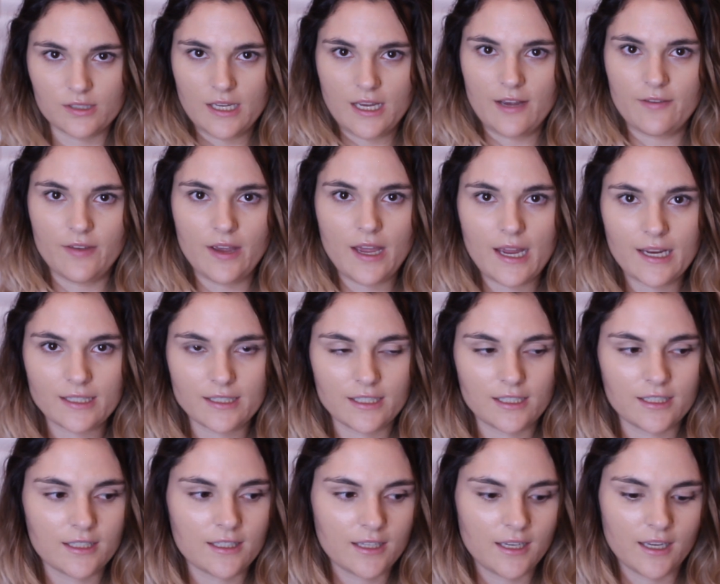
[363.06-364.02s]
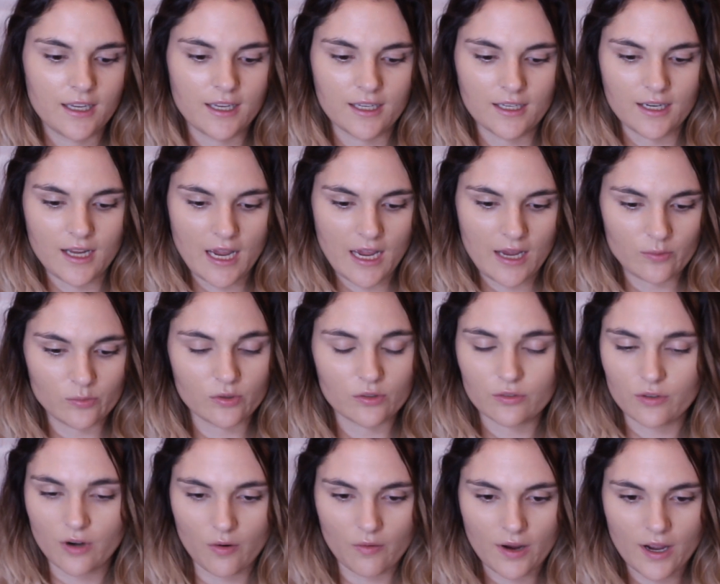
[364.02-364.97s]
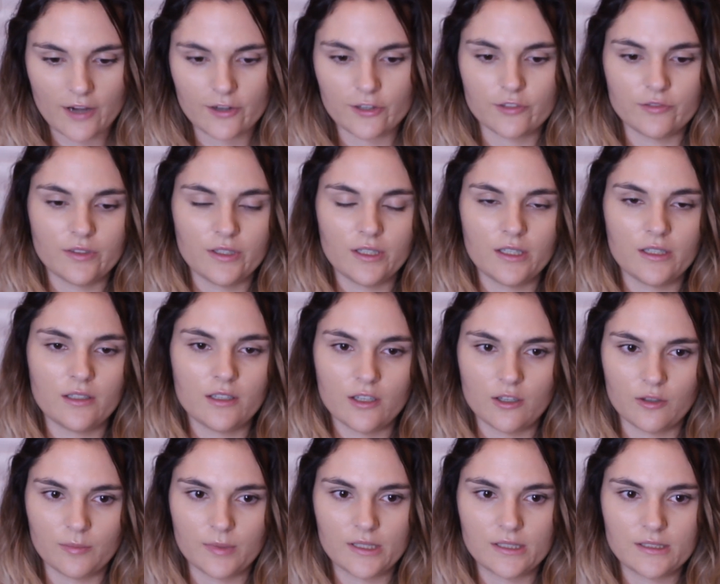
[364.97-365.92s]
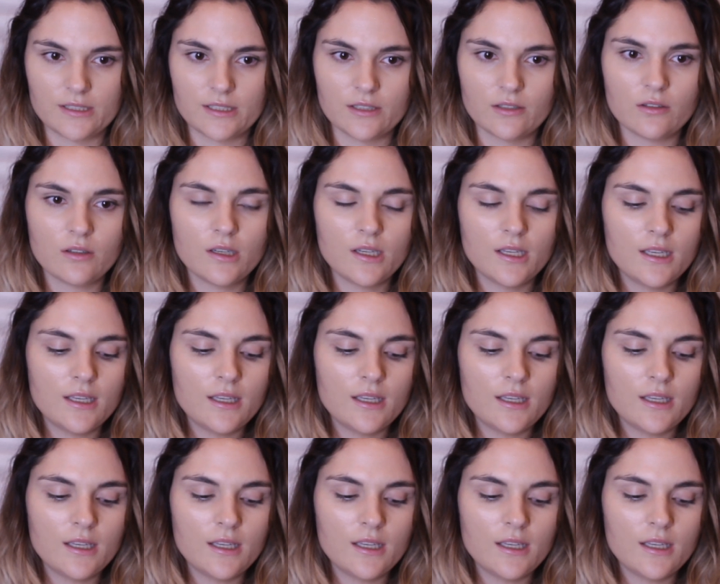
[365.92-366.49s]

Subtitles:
to have acne and I will grow out of it, no big deal.